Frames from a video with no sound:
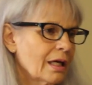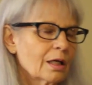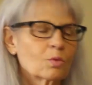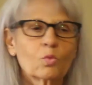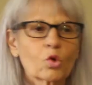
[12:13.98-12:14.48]

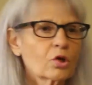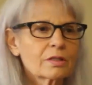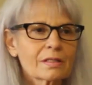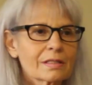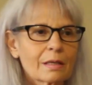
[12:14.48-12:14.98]
and
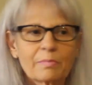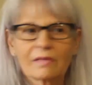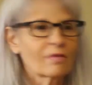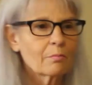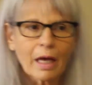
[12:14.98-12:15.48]
Warren's a bit
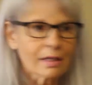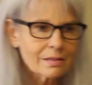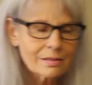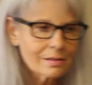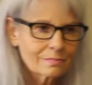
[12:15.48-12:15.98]
of a
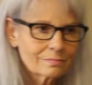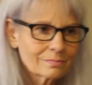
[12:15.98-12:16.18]
mess.